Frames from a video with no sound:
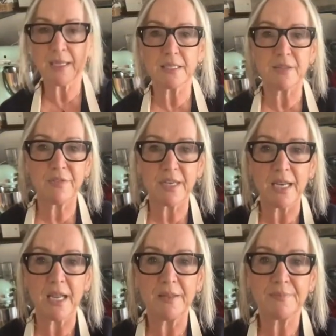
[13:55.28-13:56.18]
is the
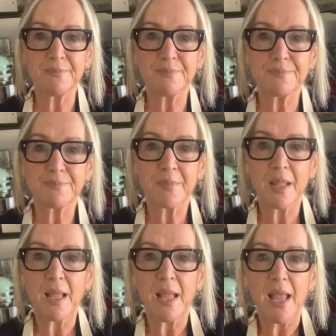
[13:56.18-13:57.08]
vanilla,
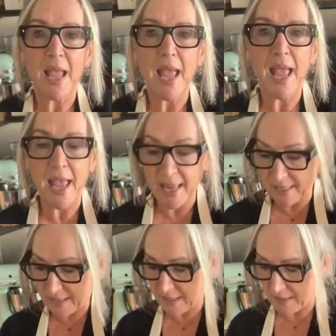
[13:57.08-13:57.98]

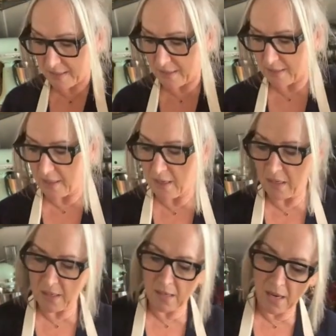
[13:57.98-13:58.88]
and
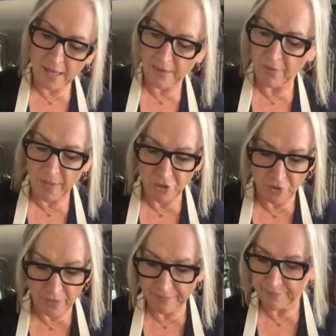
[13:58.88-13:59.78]
I never
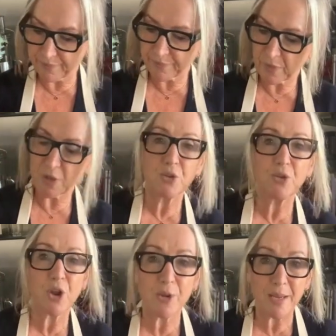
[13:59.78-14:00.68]
measure it. Those
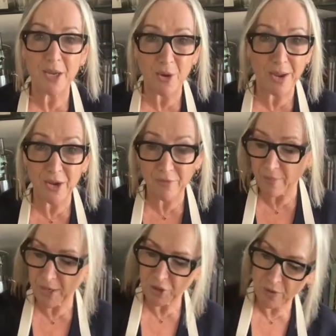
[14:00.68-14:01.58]
who know me know I
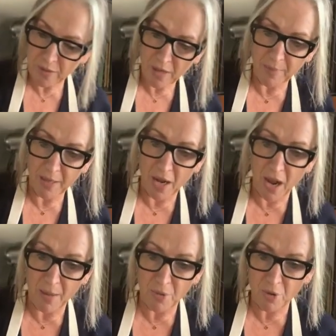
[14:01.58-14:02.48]
never measure it. I'm going to
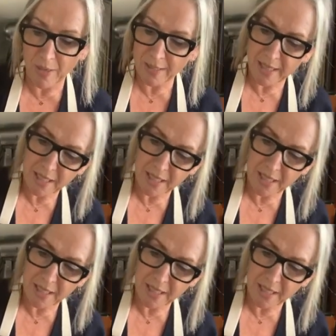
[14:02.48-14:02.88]
eyeball 1